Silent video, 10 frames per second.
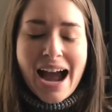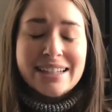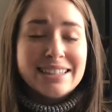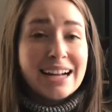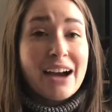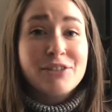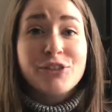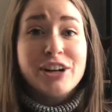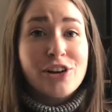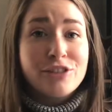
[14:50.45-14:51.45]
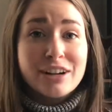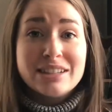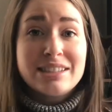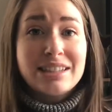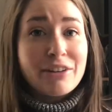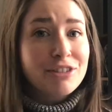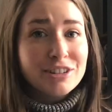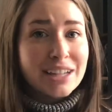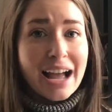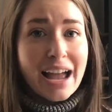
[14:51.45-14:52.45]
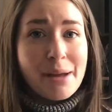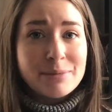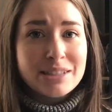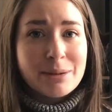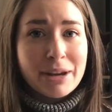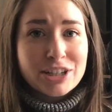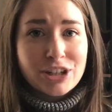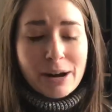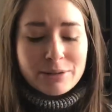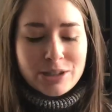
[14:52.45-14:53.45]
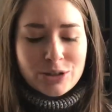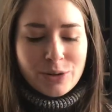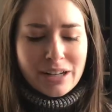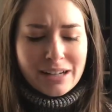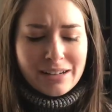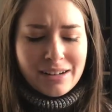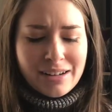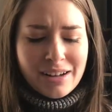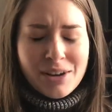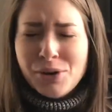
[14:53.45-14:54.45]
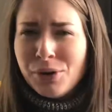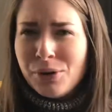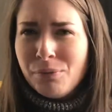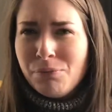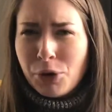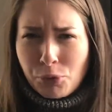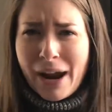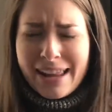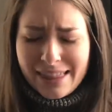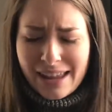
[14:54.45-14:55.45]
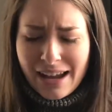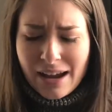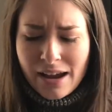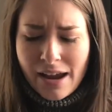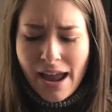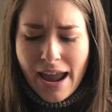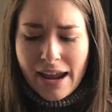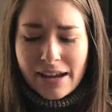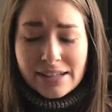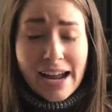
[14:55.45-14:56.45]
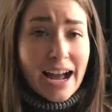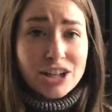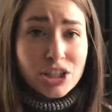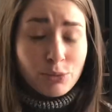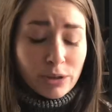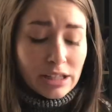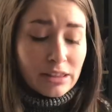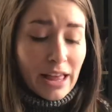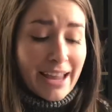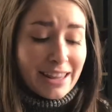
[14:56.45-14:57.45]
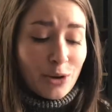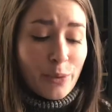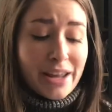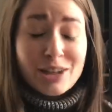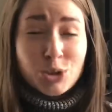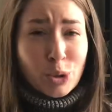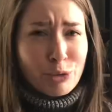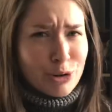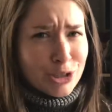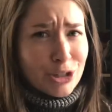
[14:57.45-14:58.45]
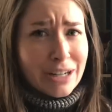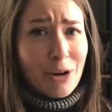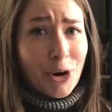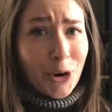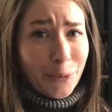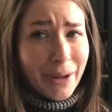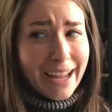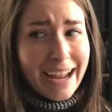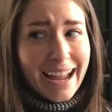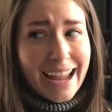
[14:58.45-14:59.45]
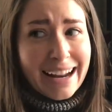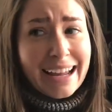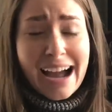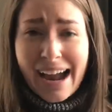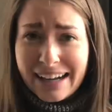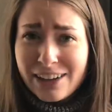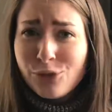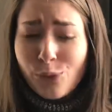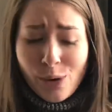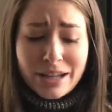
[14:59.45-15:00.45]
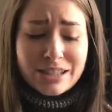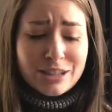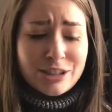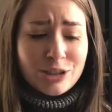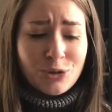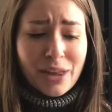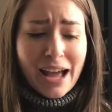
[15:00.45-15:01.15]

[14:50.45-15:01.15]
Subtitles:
I did have to read over it several times to make sure I was doing the right thing, And I actually really like the way the short rows turned out her way, and I kind of want to do